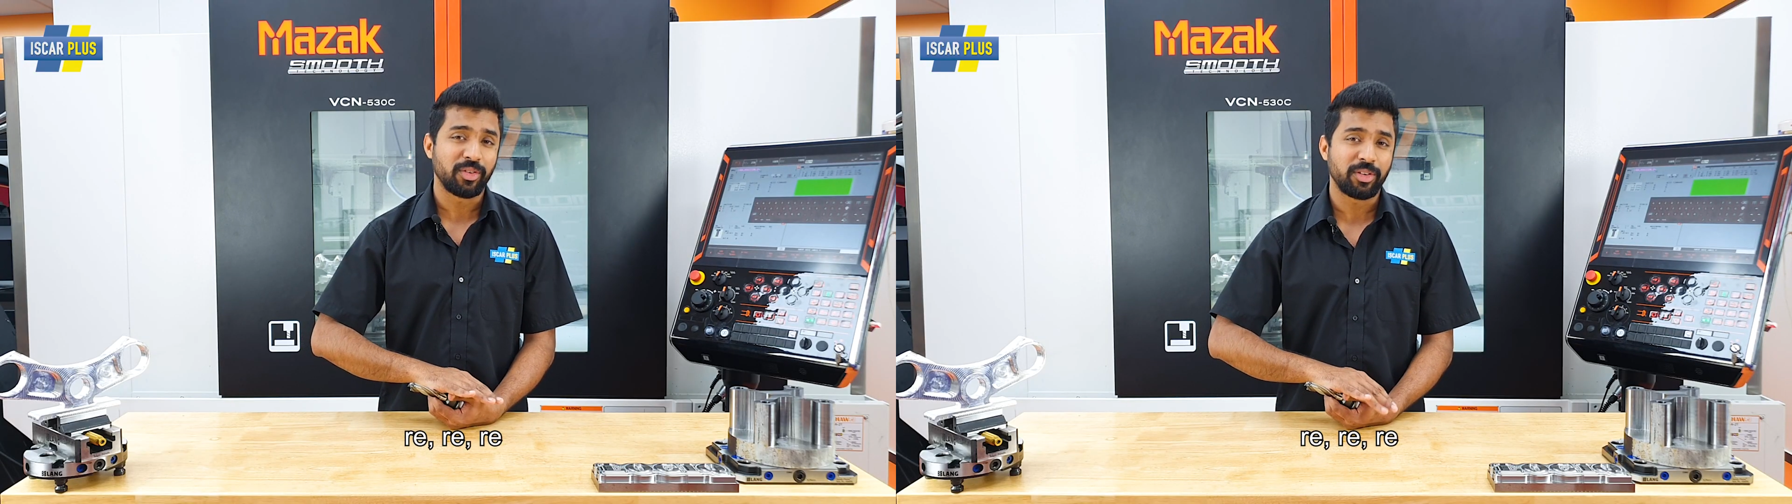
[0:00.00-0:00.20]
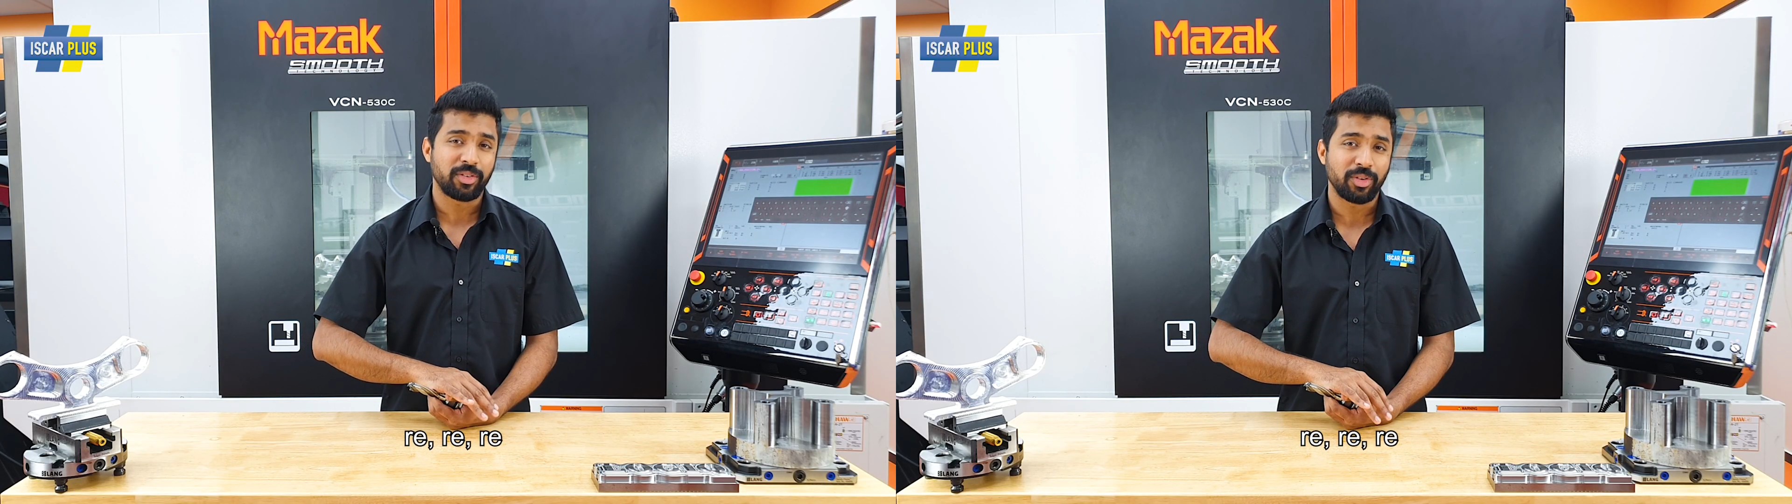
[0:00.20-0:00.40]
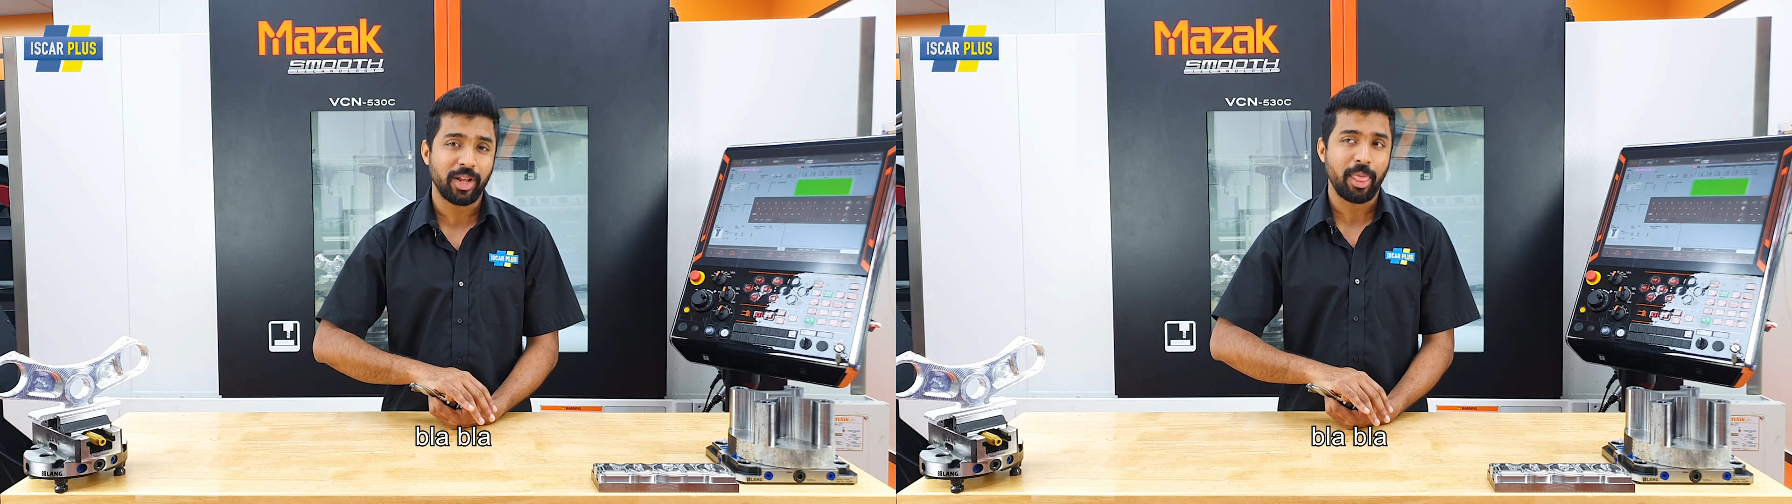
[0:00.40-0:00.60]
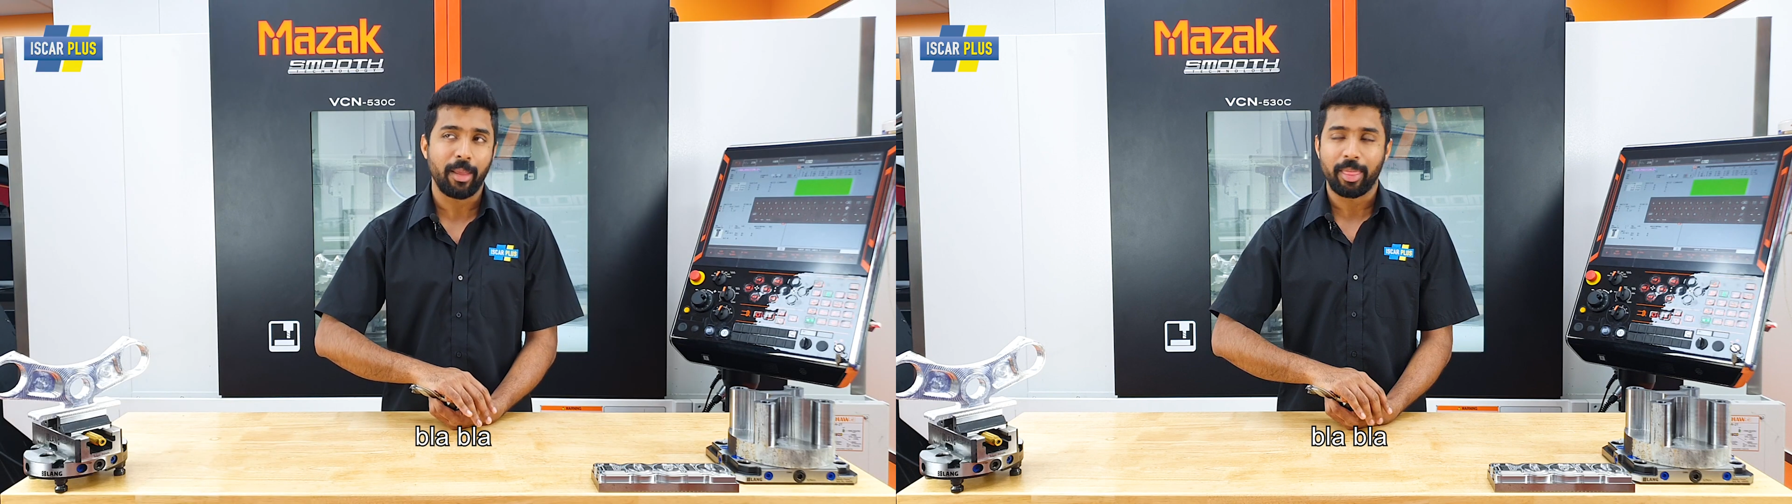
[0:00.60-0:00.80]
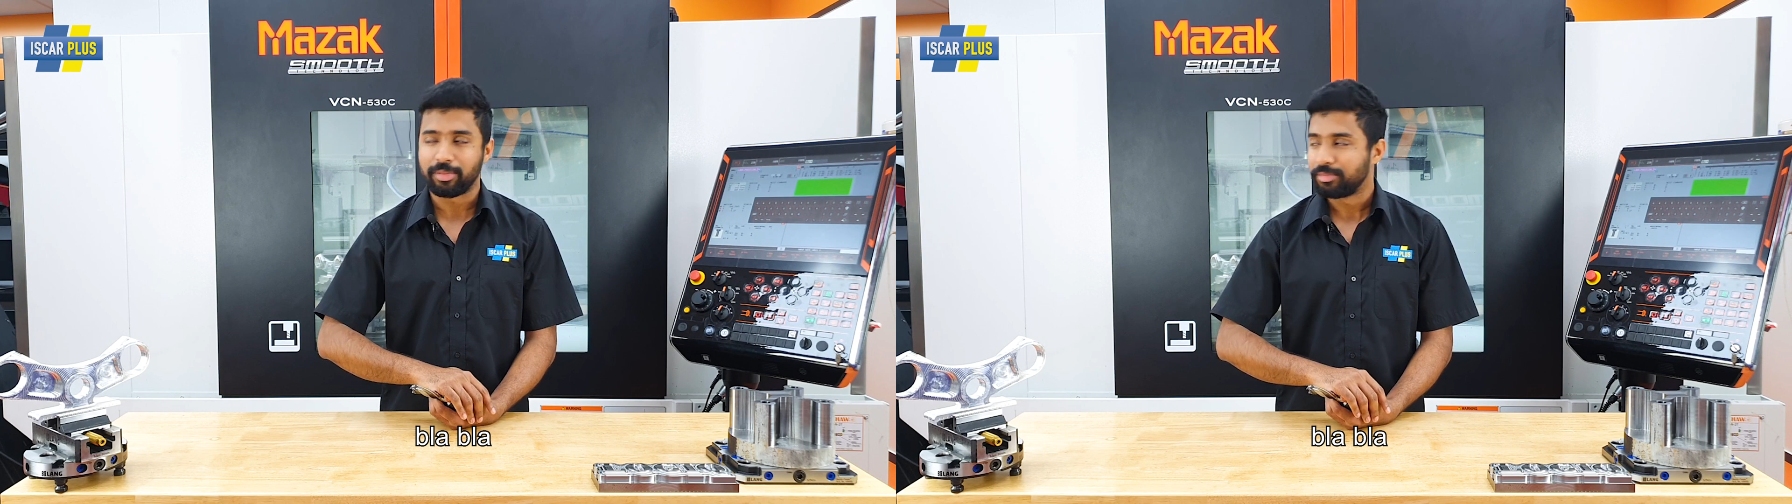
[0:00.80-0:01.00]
reliable.